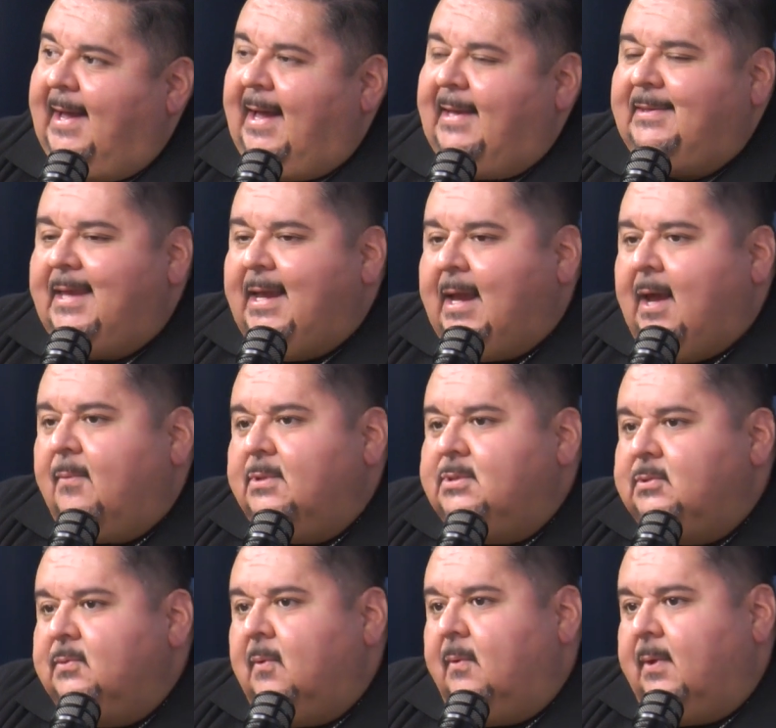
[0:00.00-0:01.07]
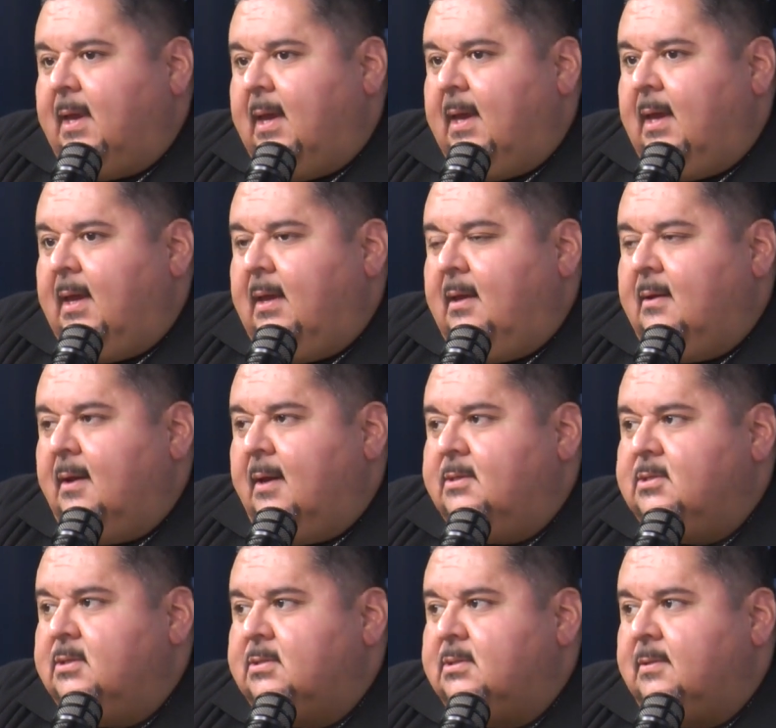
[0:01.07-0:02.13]
I think I would do okay.
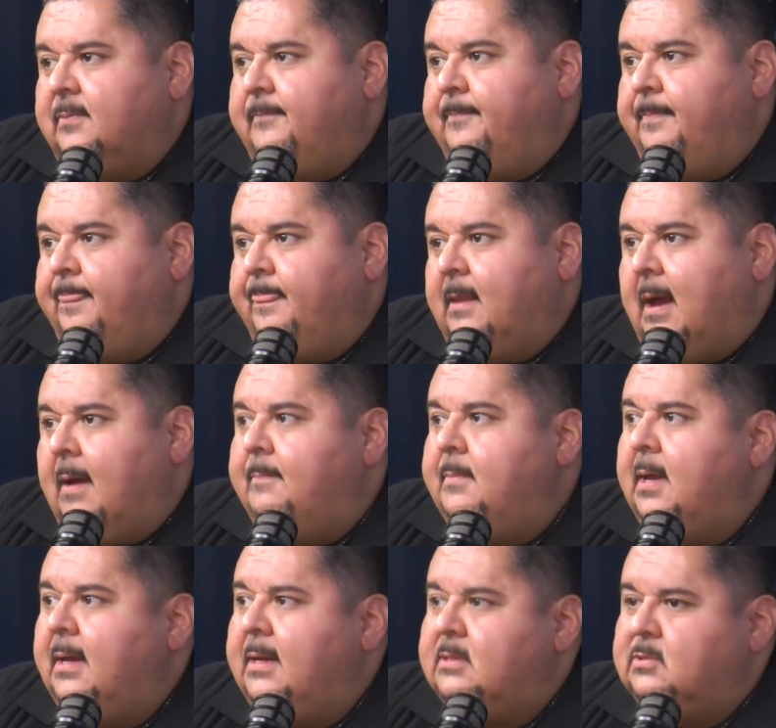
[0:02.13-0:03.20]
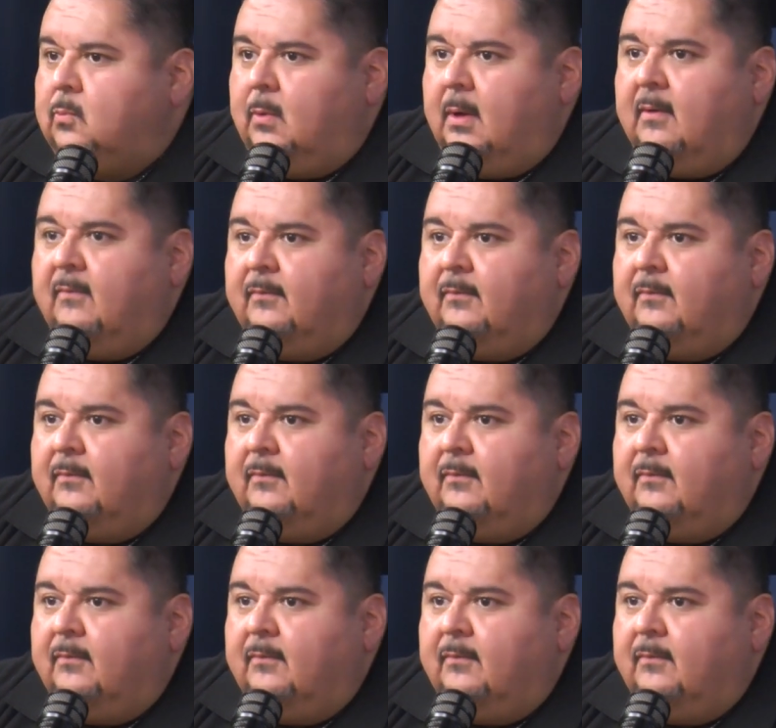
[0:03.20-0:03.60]
I'm not as well